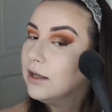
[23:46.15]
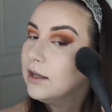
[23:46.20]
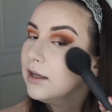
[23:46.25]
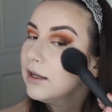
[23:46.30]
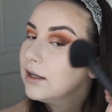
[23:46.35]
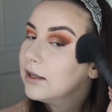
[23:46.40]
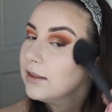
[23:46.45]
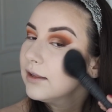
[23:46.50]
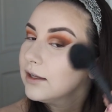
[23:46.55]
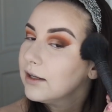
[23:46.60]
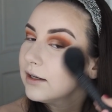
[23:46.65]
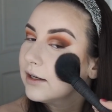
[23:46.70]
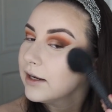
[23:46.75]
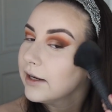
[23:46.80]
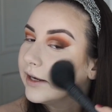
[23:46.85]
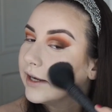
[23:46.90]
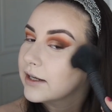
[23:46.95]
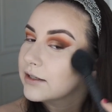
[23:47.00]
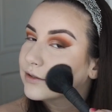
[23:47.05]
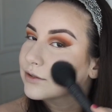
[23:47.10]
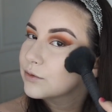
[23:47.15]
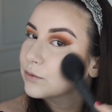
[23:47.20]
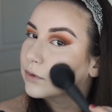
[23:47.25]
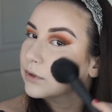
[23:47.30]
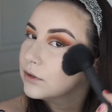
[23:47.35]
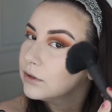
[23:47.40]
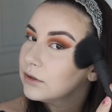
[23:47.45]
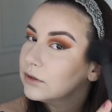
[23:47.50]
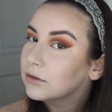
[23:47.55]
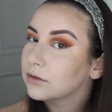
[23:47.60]
And then I asked,
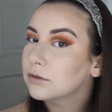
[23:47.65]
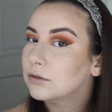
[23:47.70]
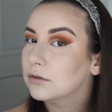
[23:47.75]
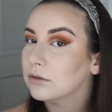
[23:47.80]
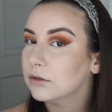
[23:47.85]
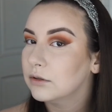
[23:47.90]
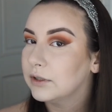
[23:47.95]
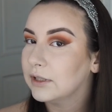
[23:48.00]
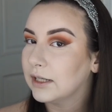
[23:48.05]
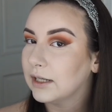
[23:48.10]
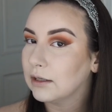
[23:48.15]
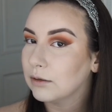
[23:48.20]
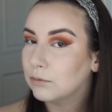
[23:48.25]
well, okay,